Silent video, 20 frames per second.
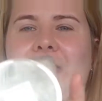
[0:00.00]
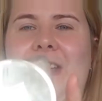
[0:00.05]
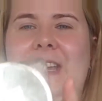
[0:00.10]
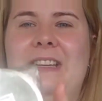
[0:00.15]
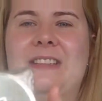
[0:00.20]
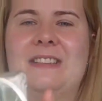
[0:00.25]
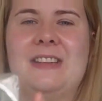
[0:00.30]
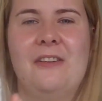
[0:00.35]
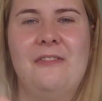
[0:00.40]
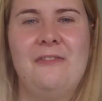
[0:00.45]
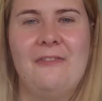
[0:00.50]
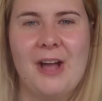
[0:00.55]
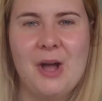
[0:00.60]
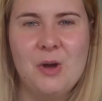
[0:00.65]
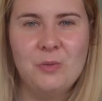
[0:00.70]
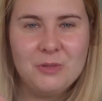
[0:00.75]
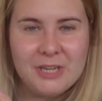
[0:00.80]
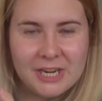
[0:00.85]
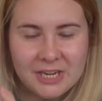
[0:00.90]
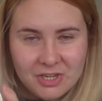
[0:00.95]
this
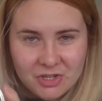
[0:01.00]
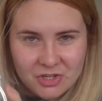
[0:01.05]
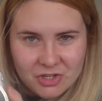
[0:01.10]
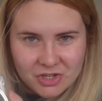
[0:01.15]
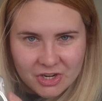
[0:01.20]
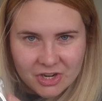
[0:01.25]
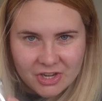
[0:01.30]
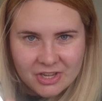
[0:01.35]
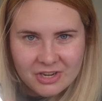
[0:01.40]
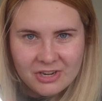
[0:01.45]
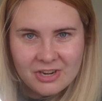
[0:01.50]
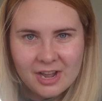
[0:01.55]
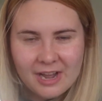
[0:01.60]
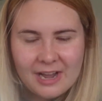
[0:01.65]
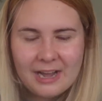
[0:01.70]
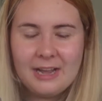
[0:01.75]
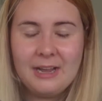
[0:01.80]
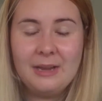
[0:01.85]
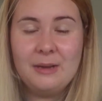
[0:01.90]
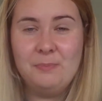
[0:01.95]
foundation,
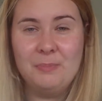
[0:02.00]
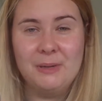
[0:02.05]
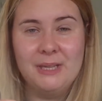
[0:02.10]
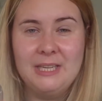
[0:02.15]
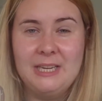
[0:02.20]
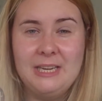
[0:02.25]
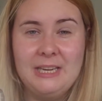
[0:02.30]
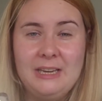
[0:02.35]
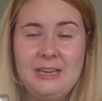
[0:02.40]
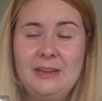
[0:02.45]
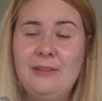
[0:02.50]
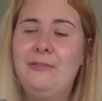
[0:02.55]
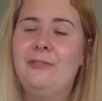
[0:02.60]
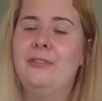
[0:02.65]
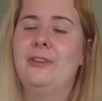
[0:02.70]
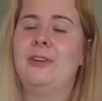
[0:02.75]
I believe.